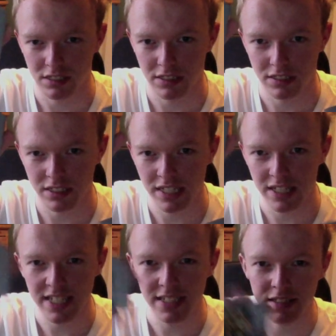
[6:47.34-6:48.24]
See,
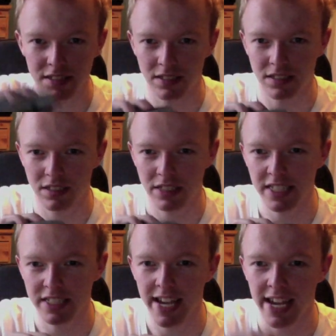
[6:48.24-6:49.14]
these
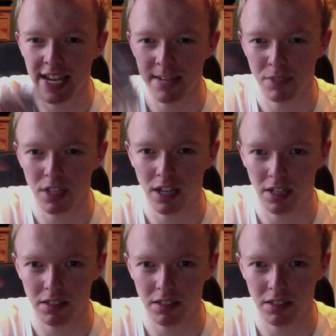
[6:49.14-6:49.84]
games are like,